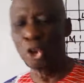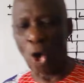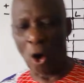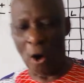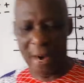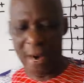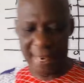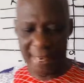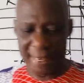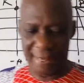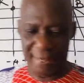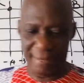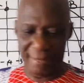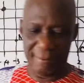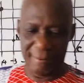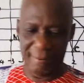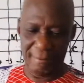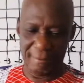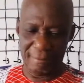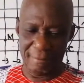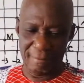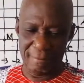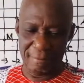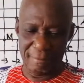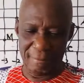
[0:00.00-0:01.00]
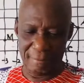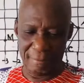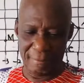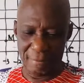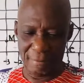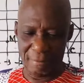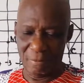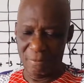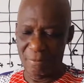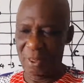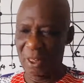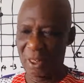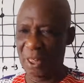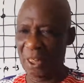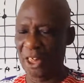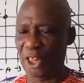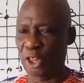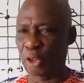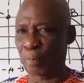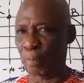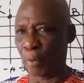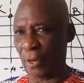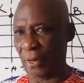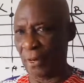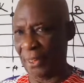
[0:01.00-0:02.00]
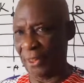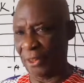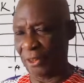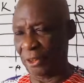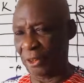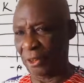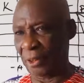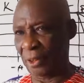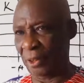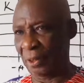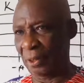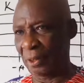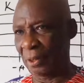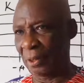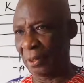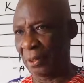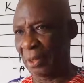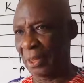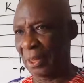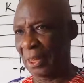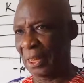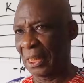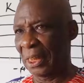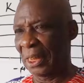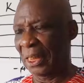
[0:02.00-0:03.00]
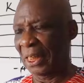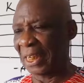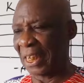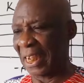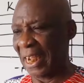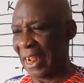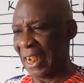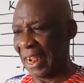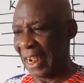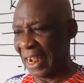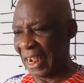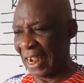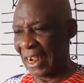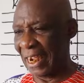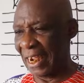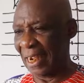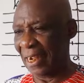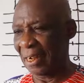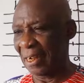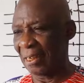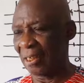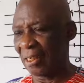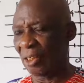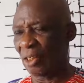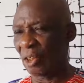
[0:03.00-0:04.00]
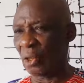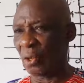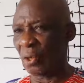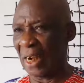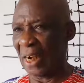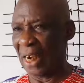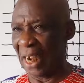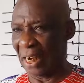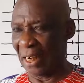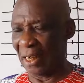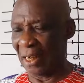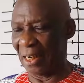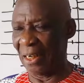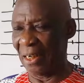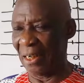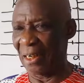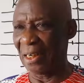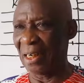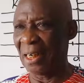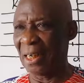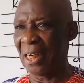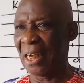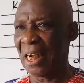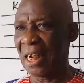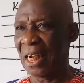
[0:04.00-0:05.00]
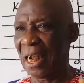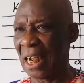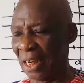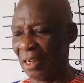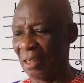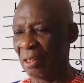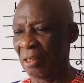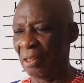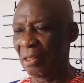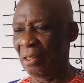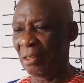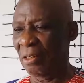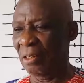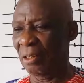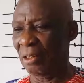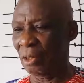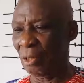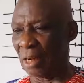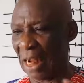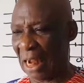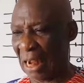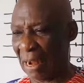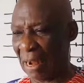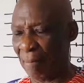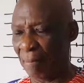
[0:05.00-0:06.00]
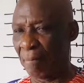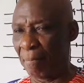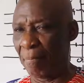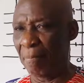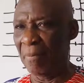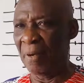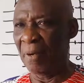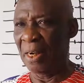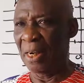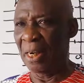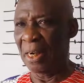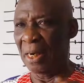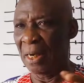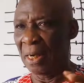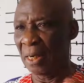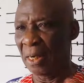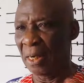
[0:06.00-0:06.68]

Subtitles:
join these points, K to L, L to M,